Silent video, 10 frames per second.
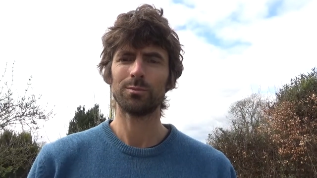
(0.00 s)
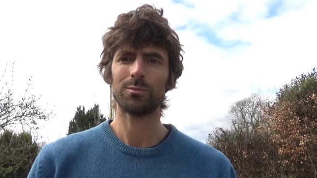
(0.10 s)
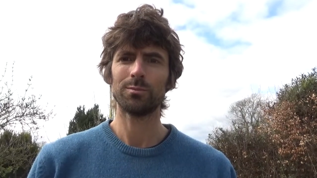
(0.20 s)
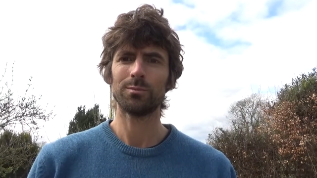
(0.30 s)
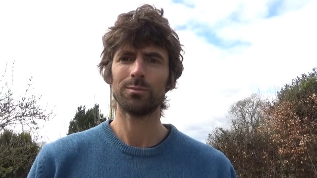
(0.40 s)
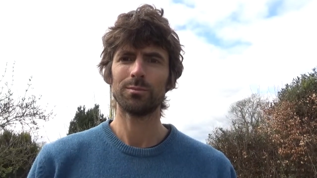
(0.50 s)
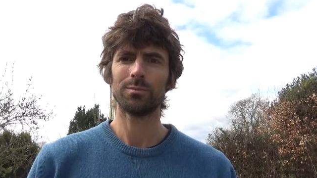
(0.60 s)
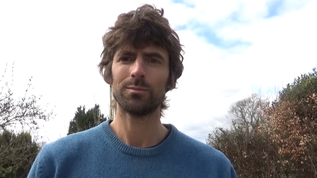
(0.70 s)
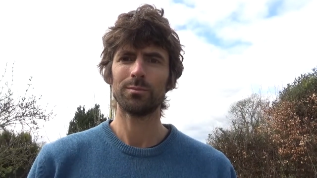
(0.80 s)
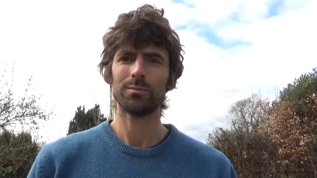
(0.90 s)

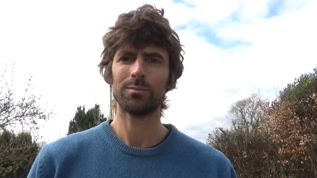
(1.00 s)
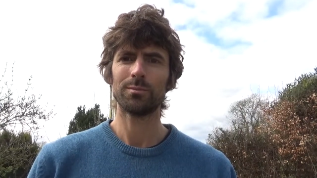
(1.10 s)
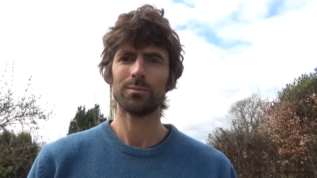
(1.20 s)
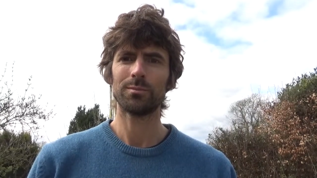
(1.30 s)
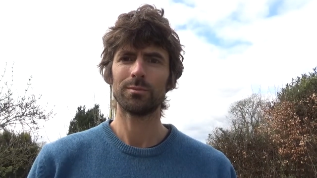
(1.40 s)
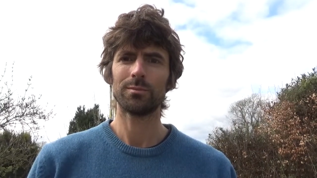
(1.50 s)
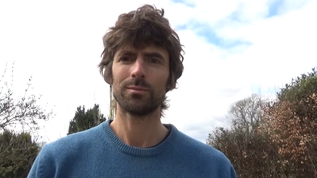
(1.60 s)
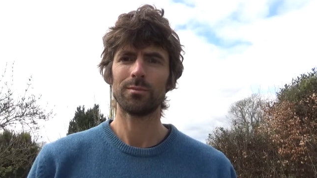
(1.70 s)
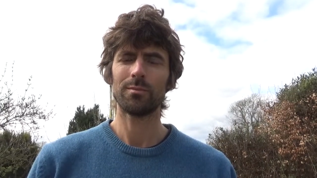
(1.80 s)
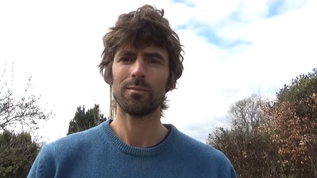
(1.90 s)

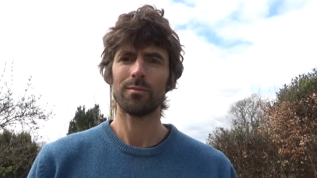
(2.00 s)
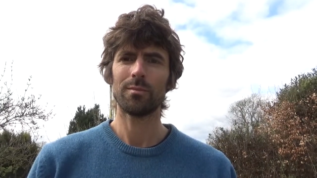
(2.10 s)
(no one is talking)